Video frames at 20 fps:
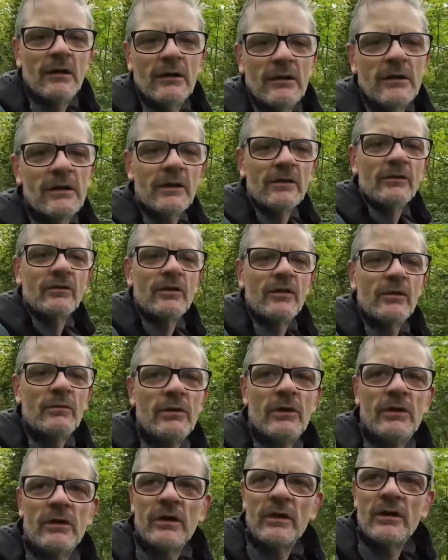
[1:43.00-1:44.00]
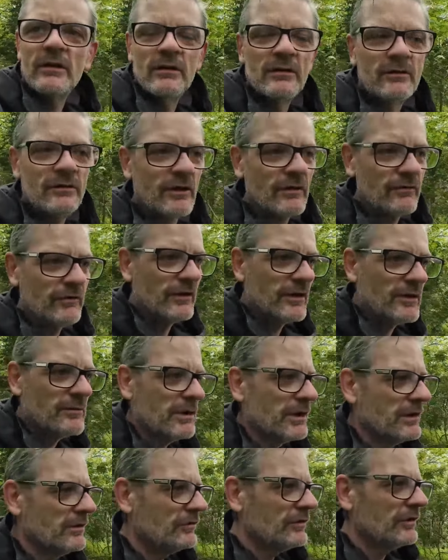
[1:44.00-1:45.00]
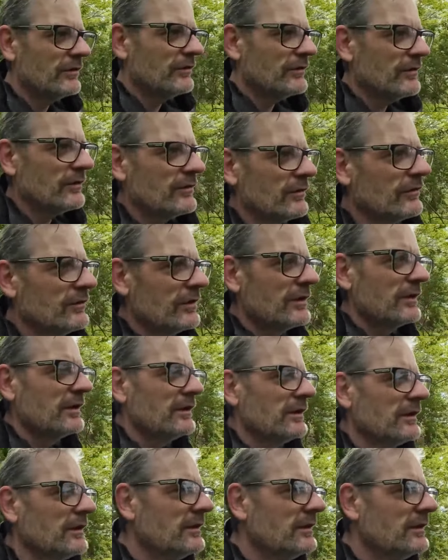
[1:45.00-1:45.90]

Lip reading: link to your work. Definitely be interested to see.